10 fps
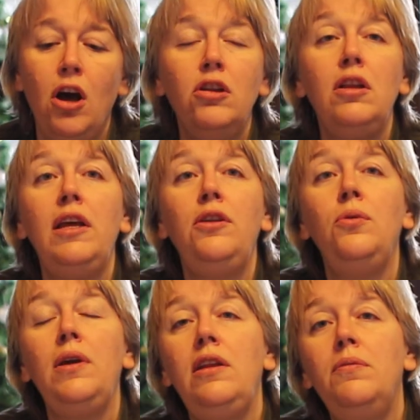only
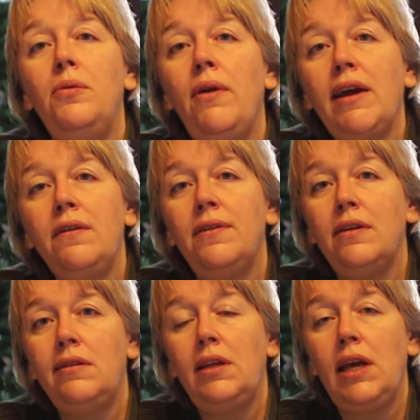to eat
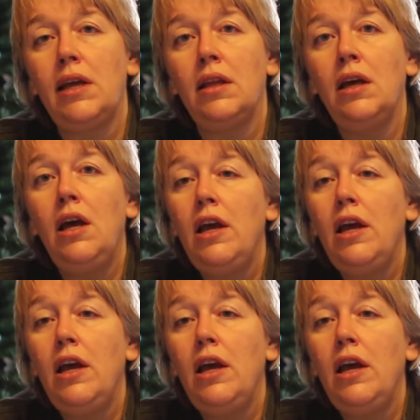breakfast in,